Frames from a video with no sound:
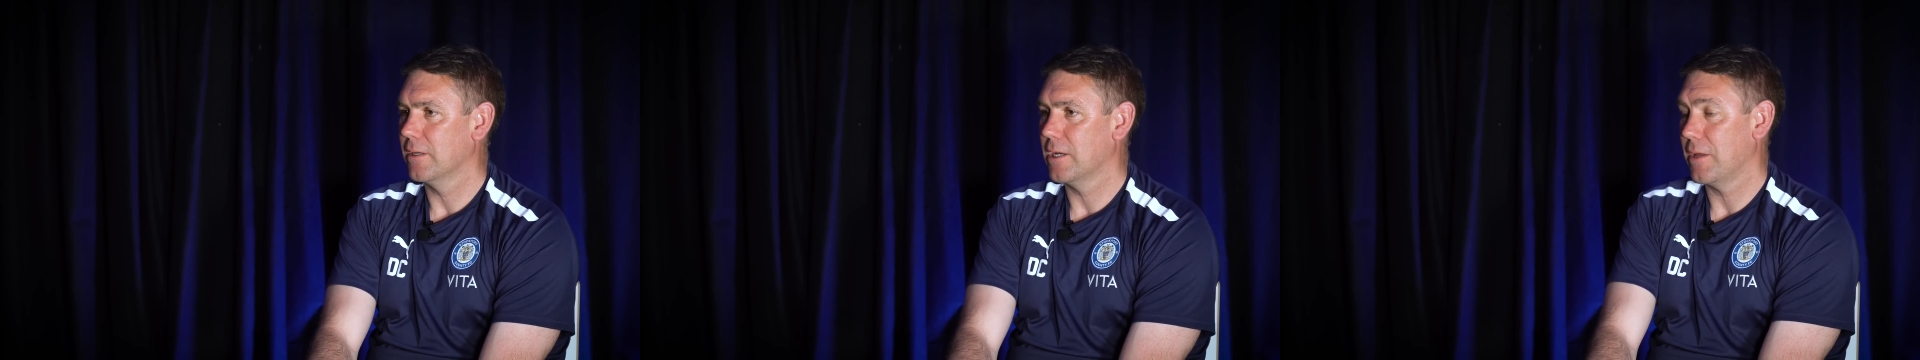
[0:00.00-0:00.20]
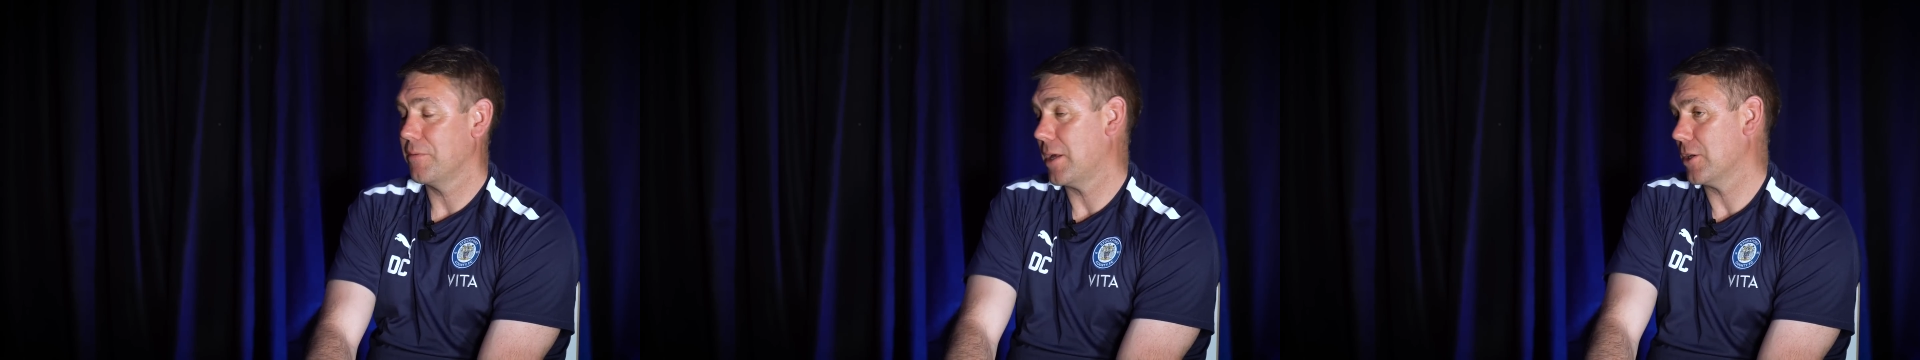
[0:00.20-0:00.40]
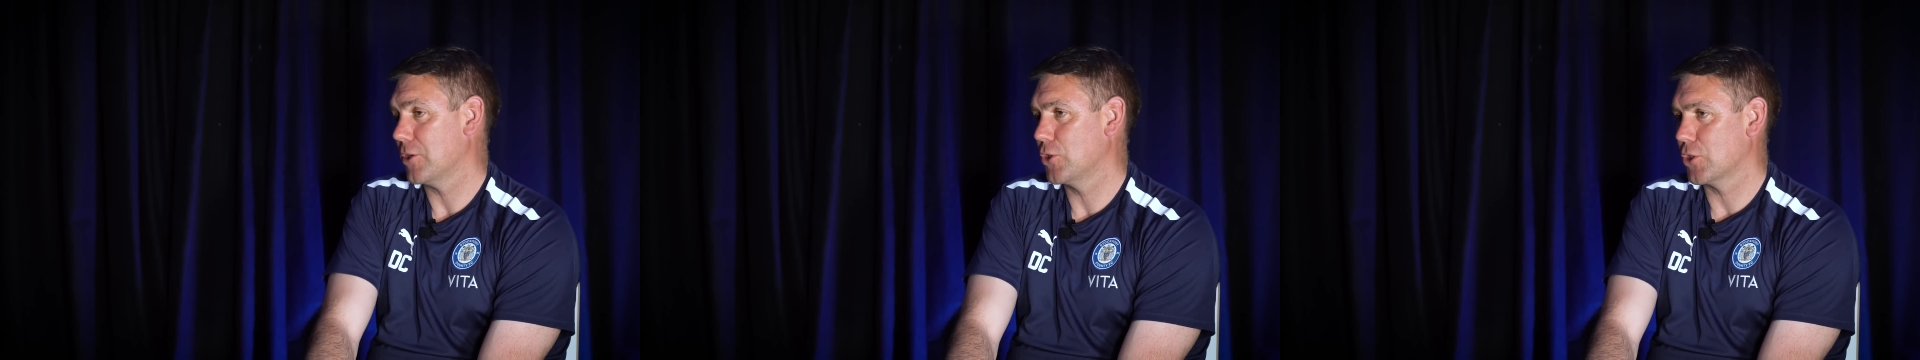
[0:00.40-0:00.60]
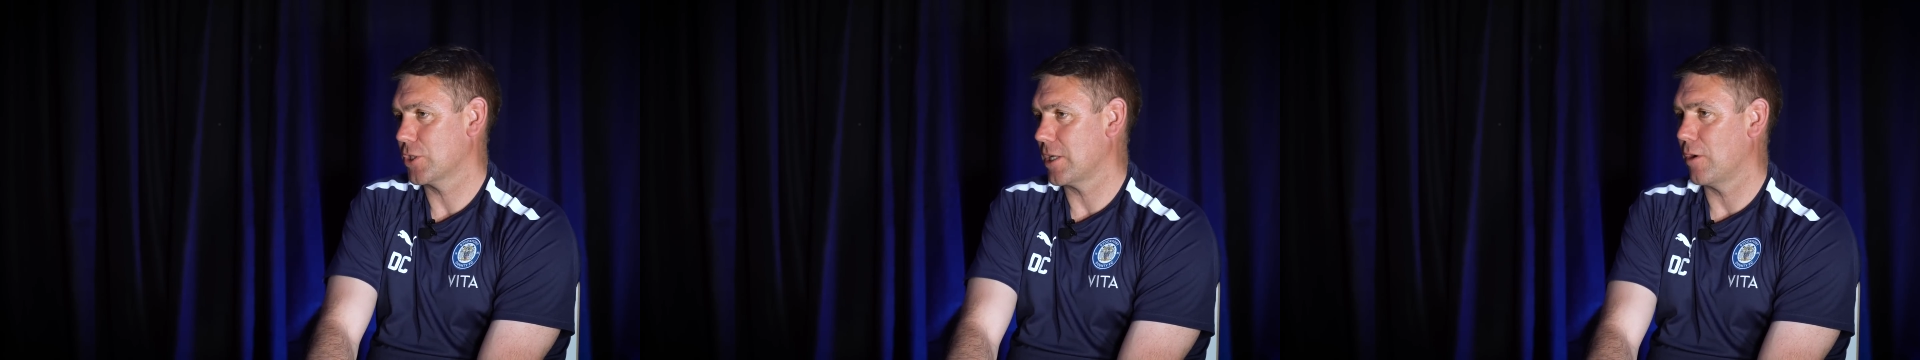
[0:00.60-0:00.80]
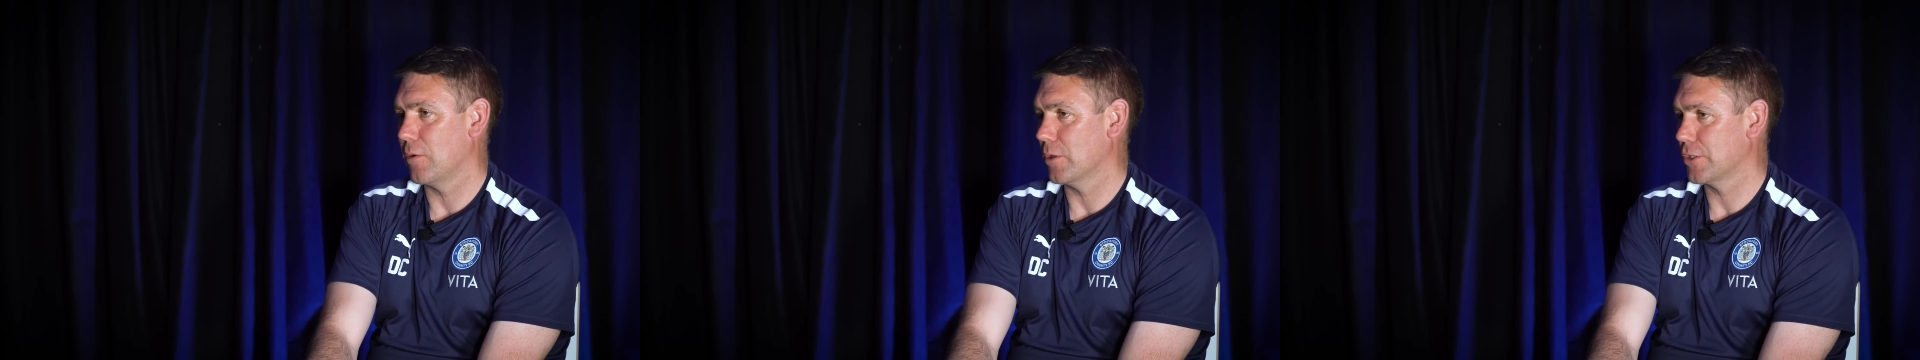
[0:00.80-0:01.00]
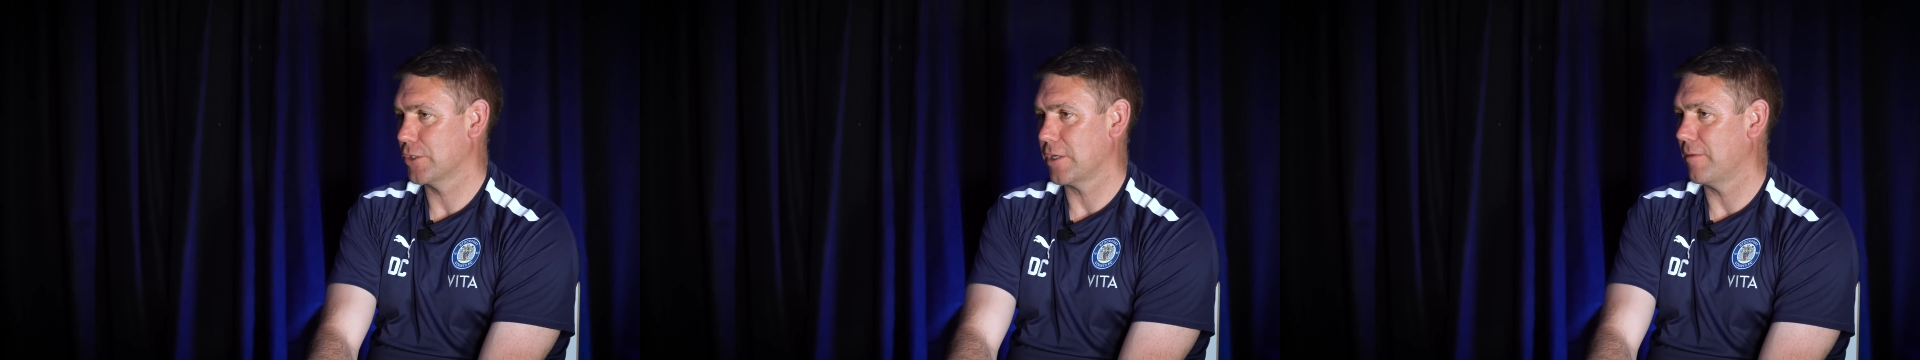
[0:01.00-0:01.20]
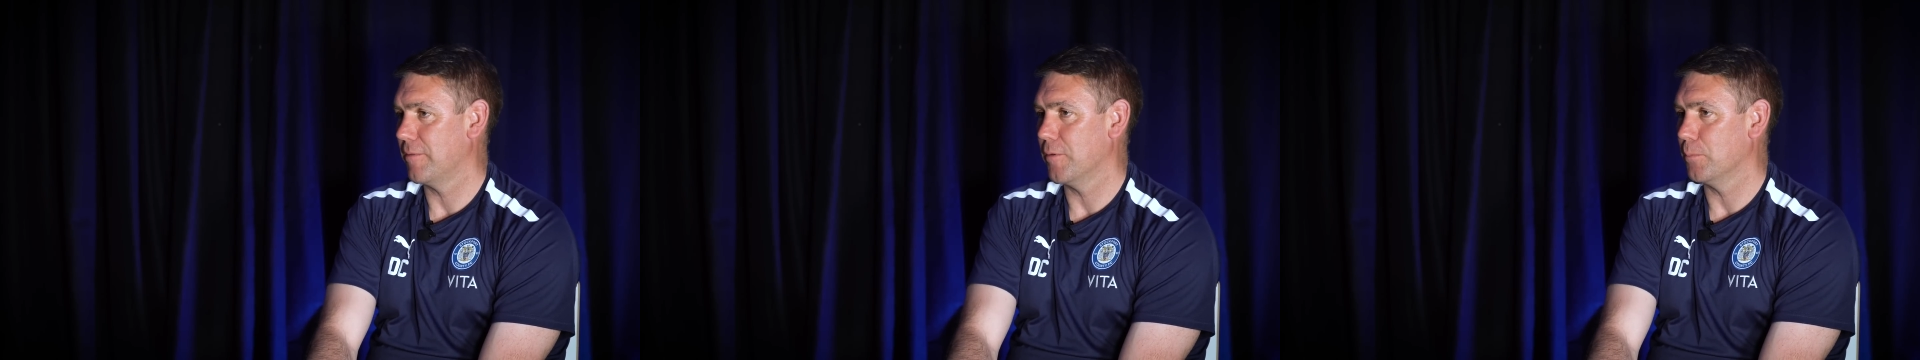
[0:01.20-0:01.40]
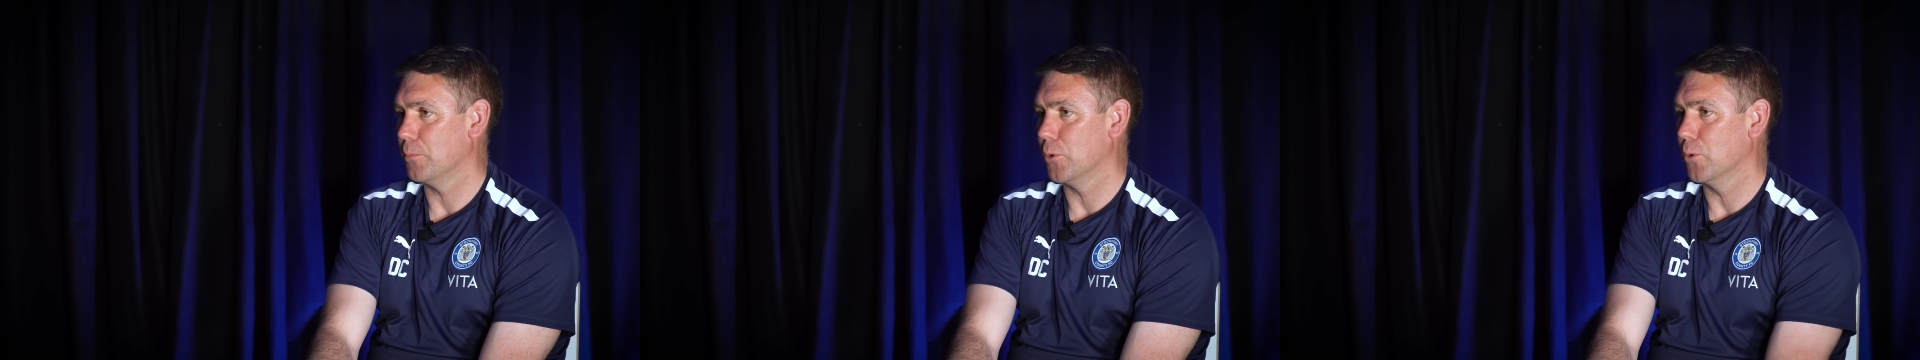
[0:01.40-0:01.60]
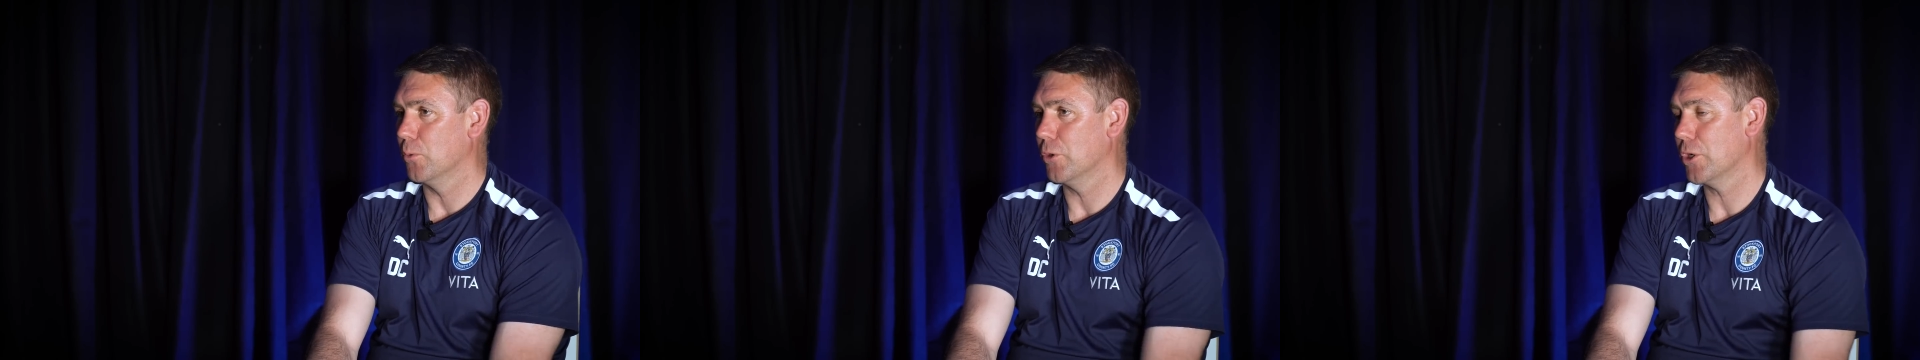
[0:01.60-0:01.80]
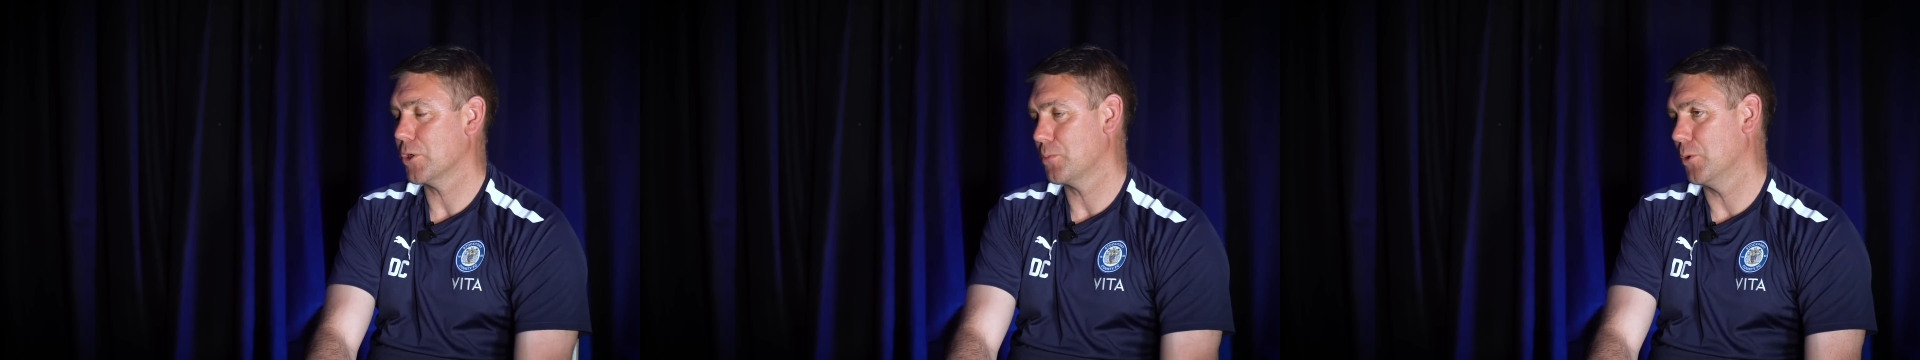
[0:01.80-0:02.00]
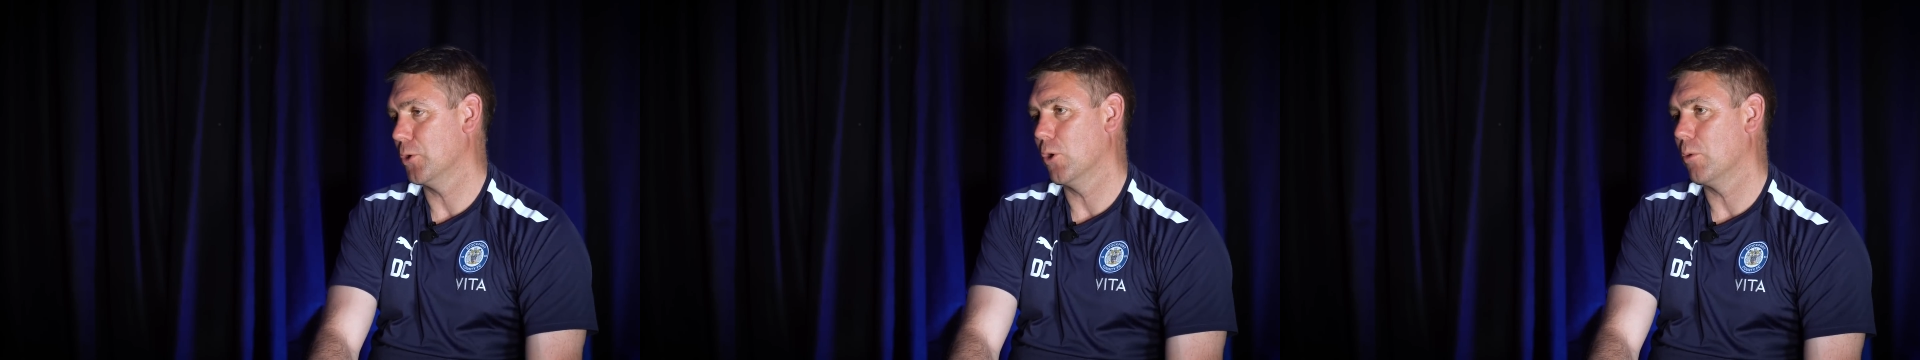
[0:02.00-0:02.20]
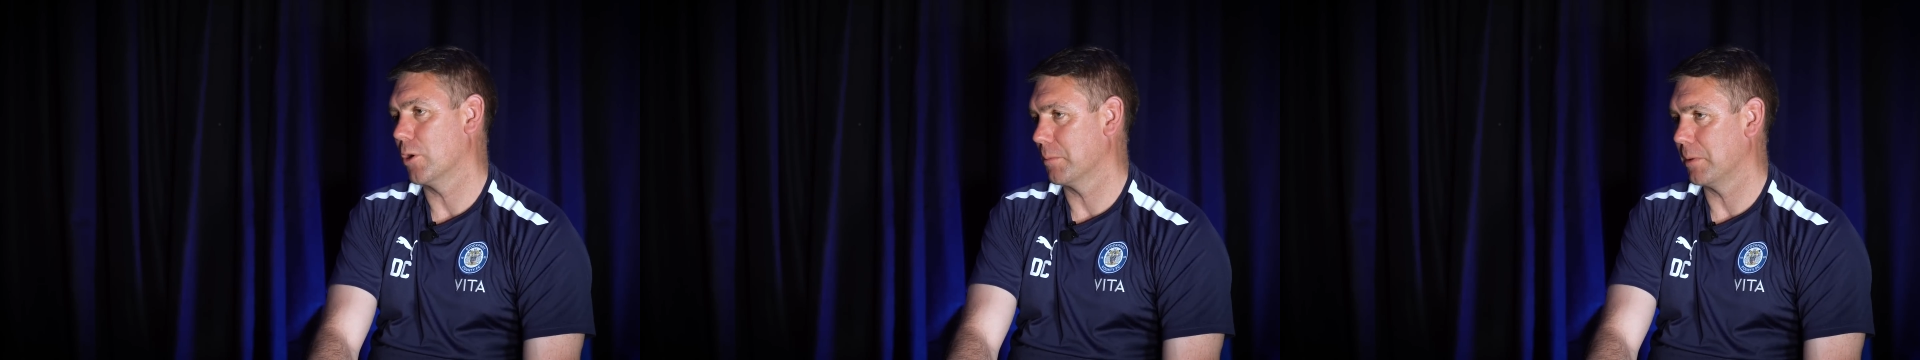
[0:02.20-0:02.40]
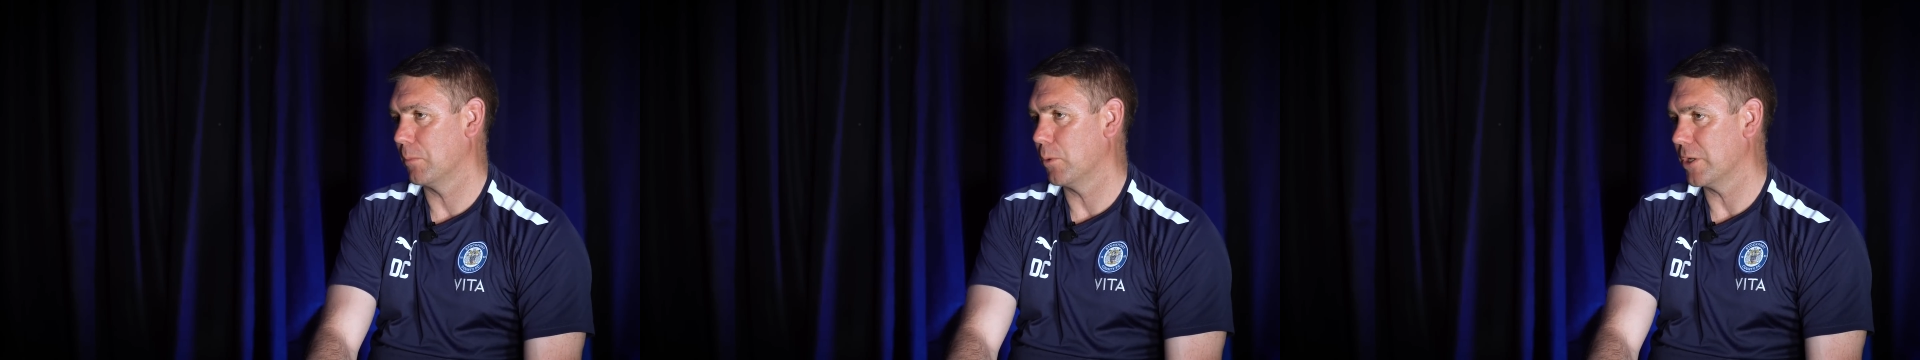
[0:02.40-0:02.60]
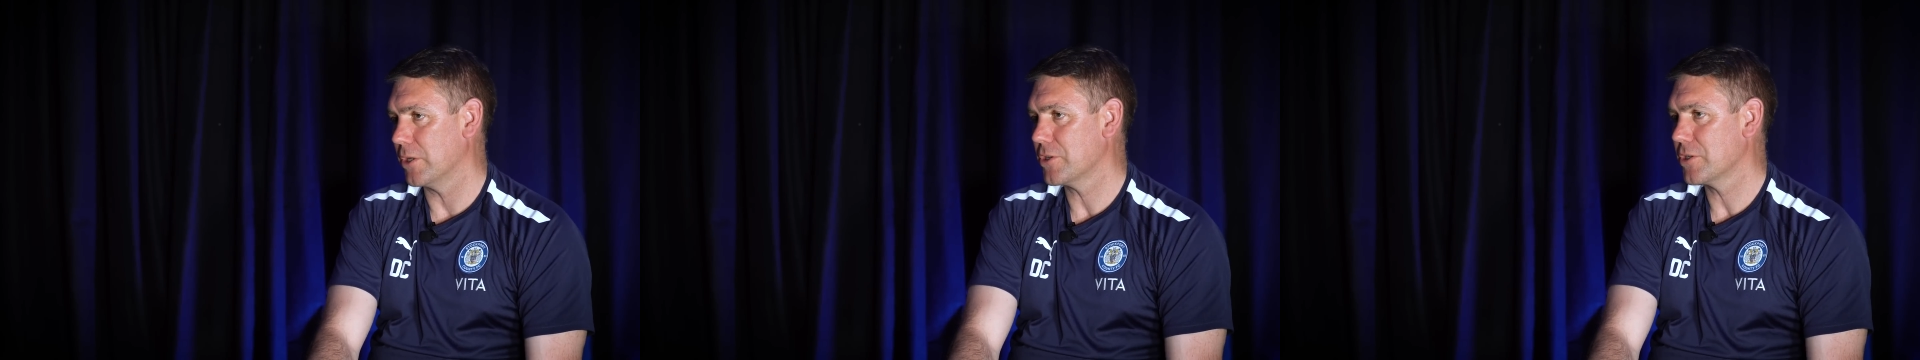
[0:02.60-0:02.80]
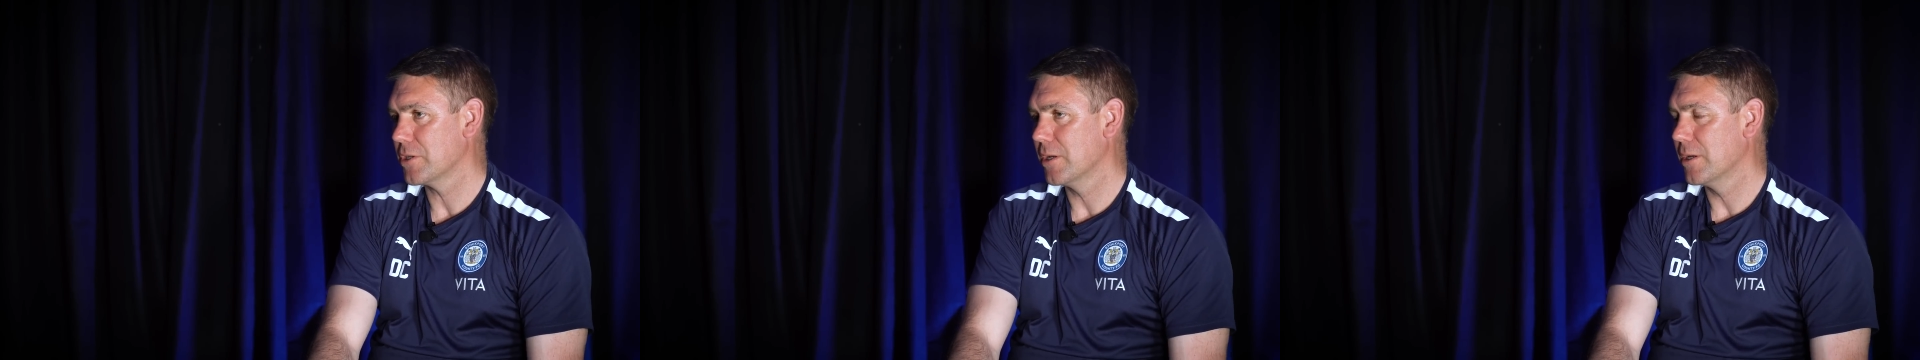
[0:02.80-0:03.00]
And that's just how football works. We all want to be winners.